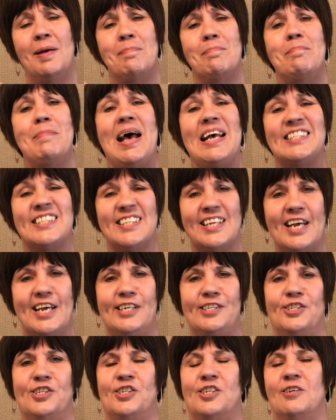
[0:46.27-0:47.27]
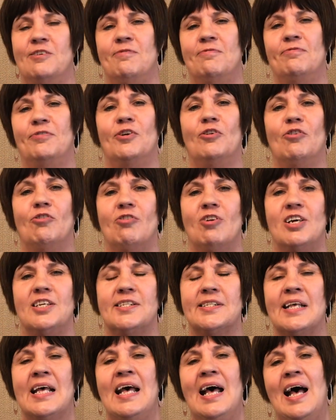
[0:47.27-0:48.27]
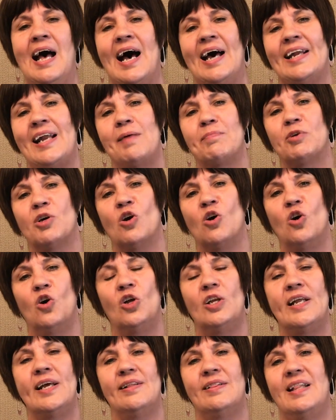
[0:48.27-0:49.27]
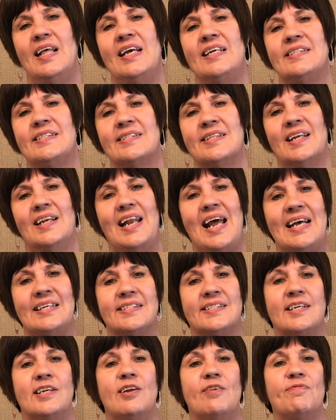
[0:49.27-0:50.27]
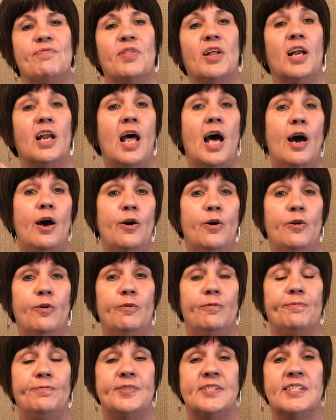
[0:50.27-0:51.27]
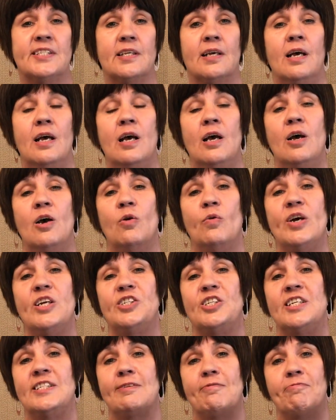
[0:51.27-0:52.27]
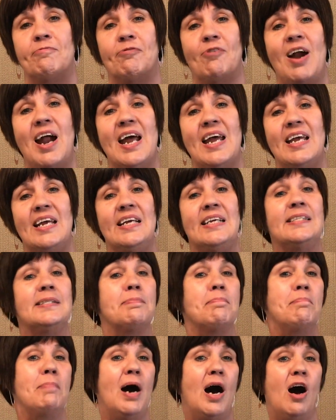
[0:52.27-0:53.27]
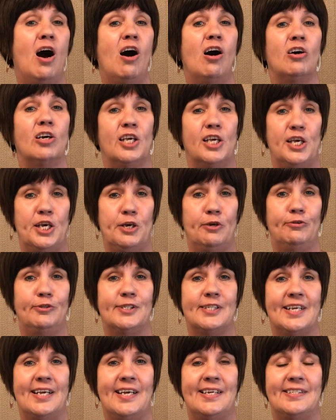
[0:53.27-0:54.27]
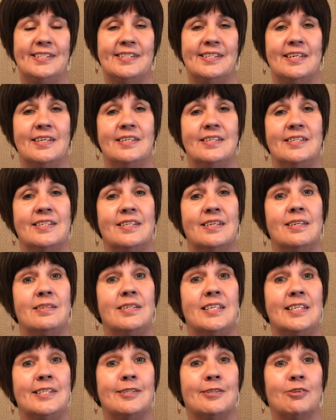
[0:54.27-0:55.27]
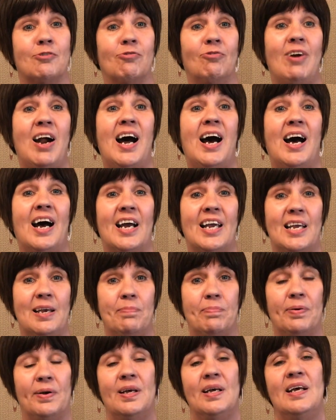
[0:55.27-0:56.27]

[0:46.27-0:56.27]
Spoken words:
message for us. And I'm calling this the lesson of the loaves, which is a phrase Mark uses to describe